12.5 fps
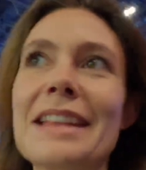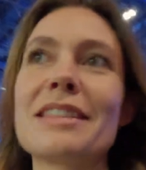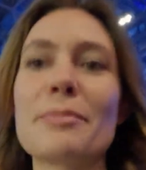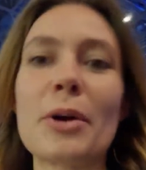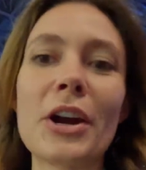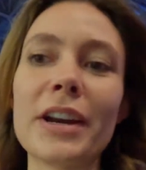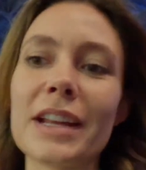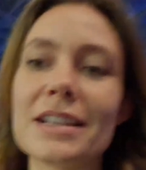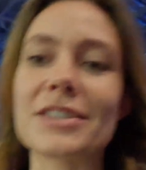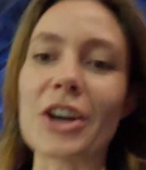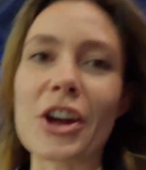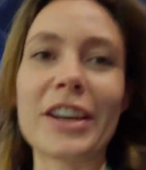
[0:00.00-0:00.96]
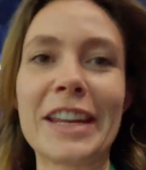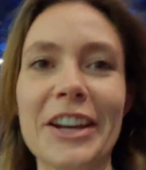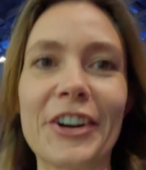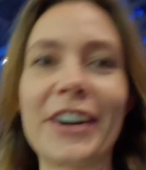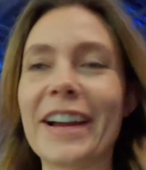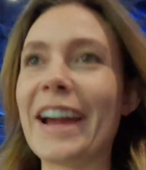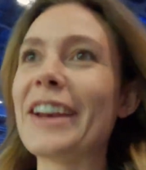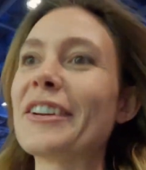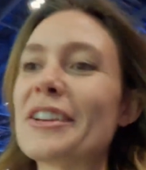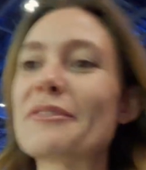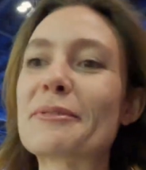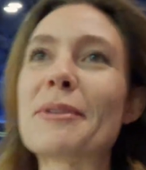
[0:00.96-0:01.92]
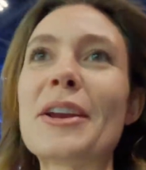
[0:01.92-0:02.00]
and the party is on here. I don't
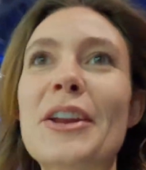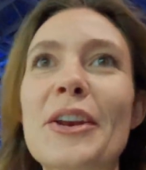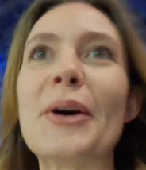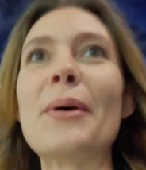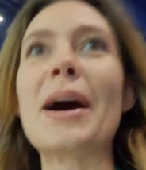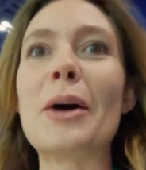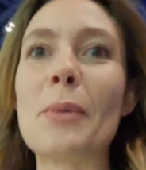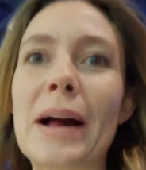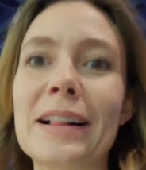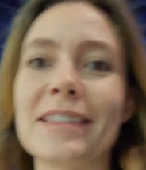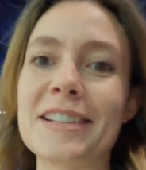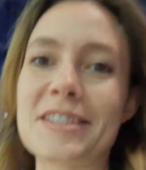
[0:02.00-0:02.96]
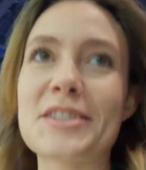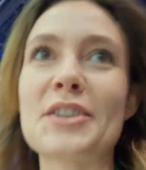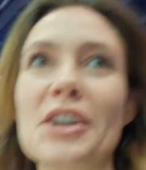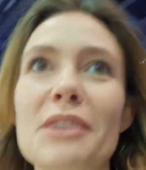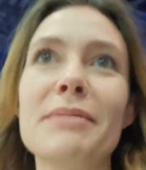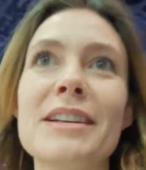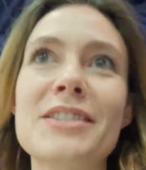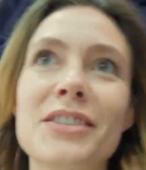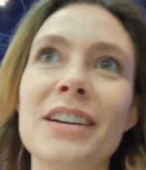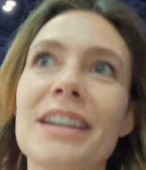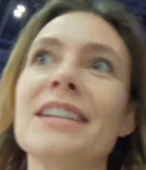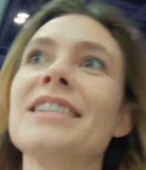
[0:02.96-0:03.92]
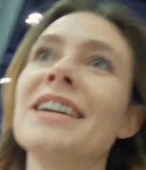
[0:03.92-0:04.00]
even want to know how wild this is going to be tonight.